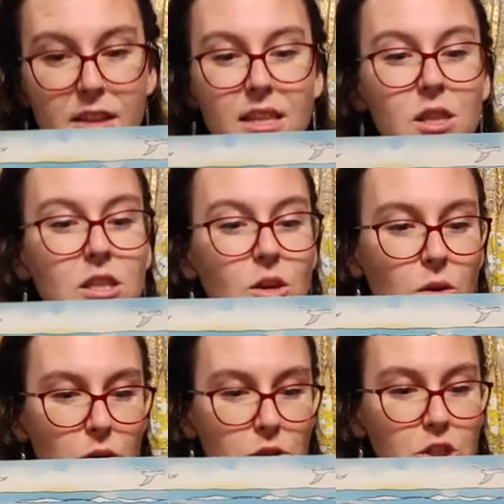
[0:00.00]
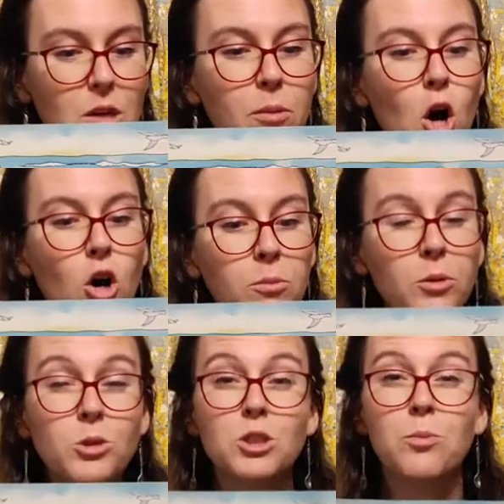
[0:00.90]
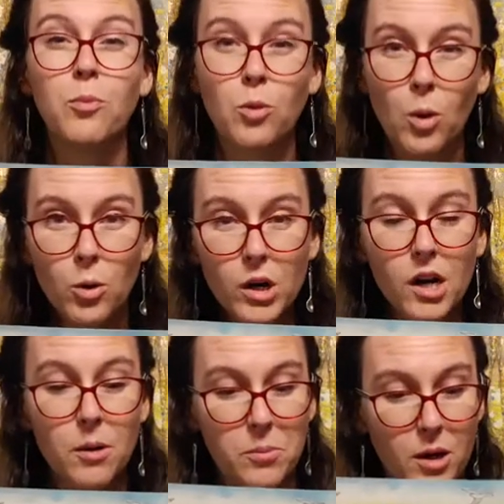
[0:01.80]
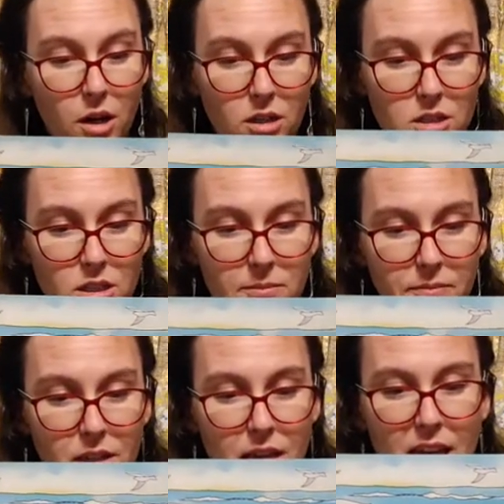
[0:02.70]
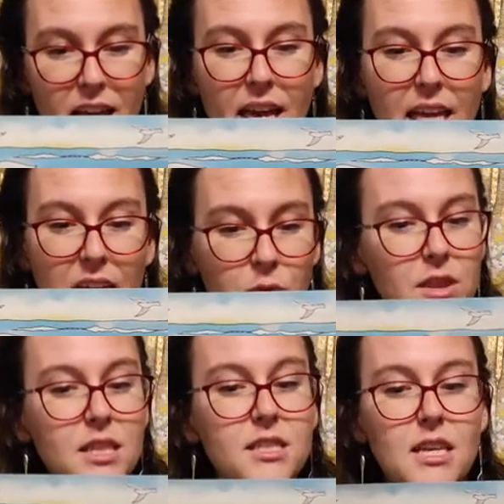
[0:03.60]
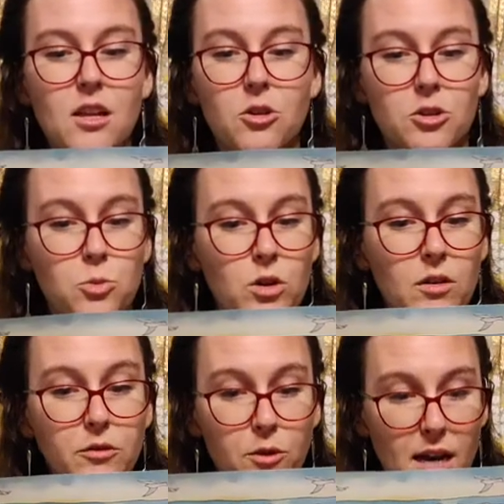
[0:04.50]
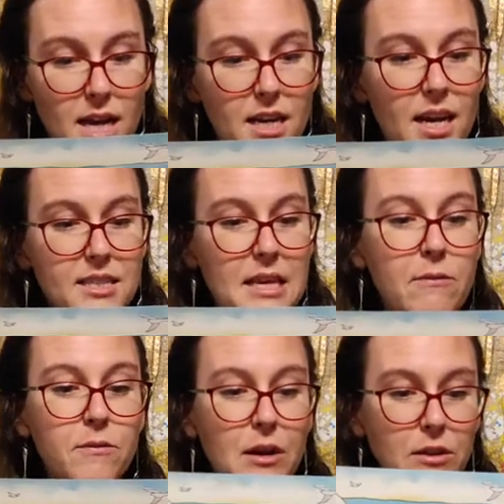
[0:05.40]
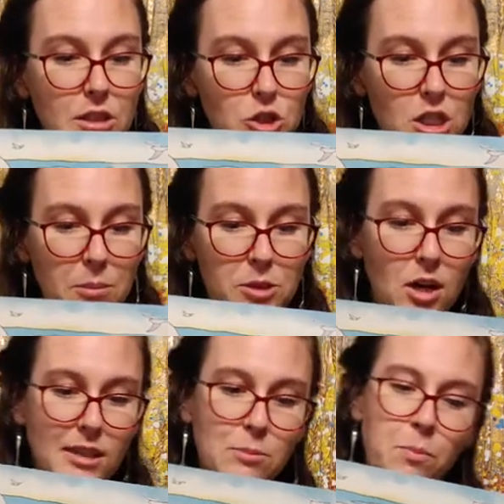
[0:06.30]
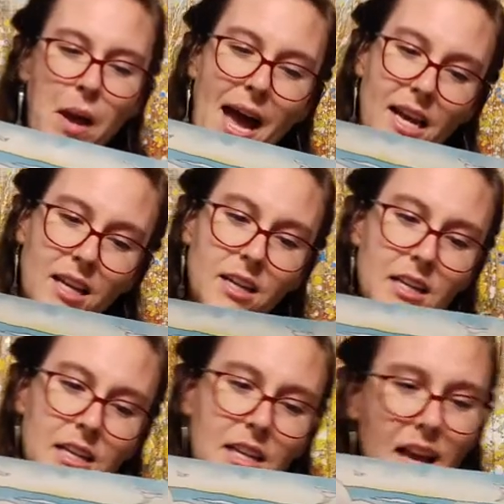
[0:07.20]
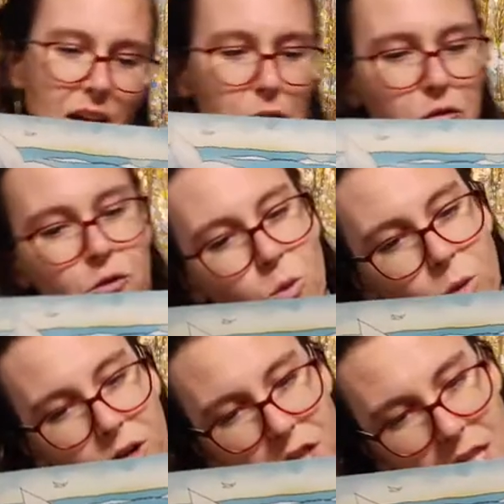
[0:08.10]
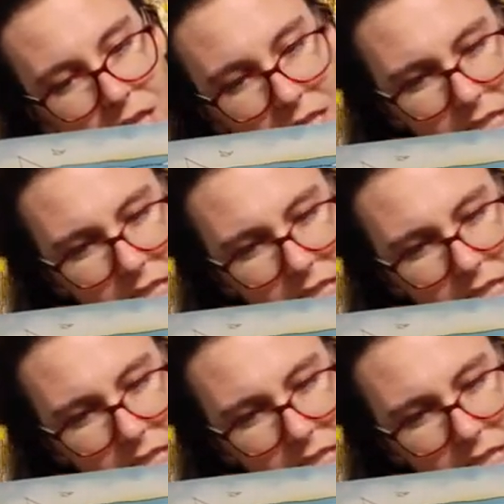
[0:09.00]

that the ship almost broke apart. Even the sailors were afraid as they felt the ship tossed back and forth in the